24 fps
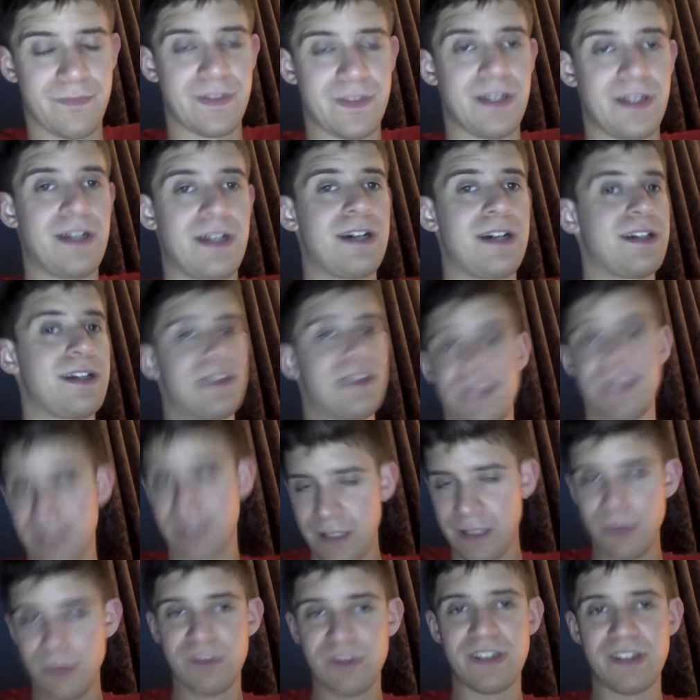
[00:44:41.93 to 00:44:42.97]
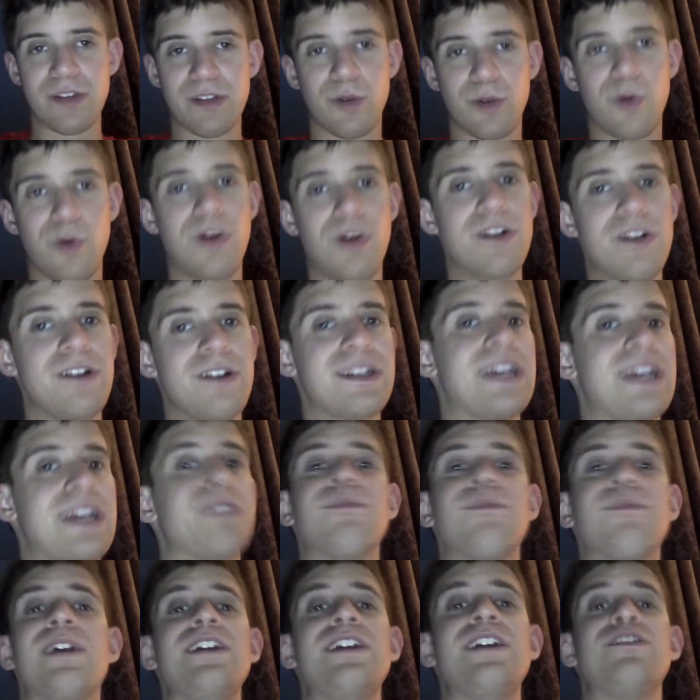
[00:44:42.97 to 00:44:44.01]
Uh, he was in the corner, getting
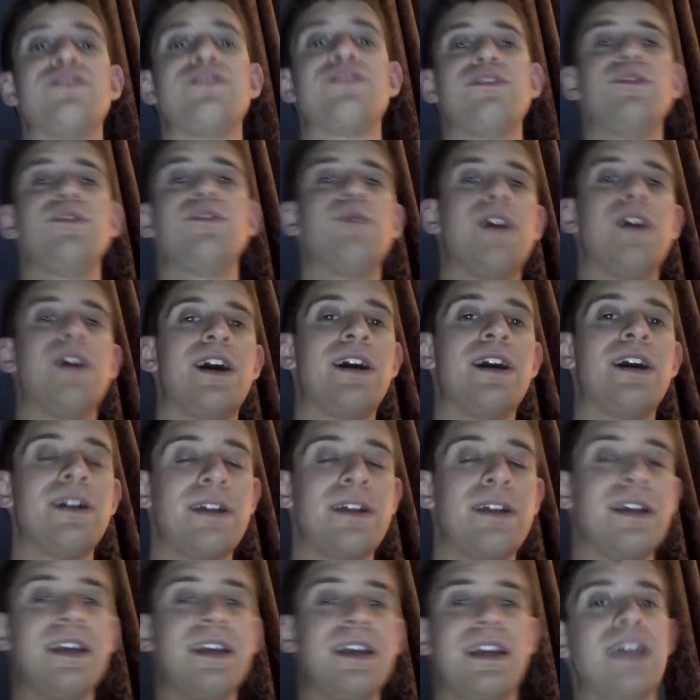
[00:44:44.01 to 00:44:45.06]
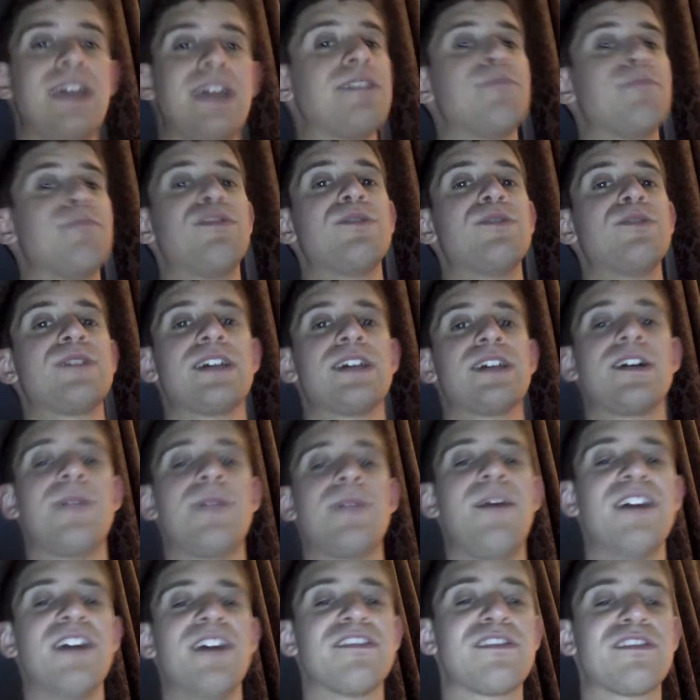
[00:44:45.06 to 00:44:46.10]
ready to uh, hit the Brogue Kick on
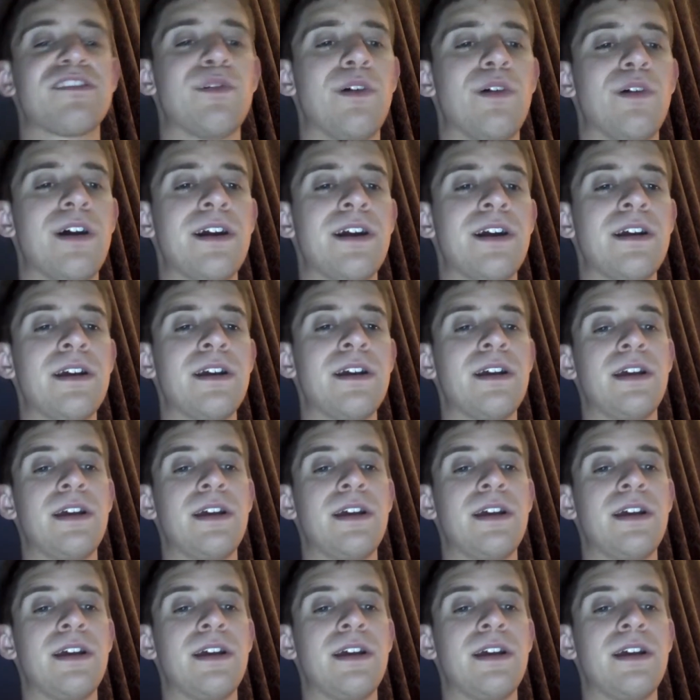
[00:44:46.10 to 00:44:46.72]
Mansoor.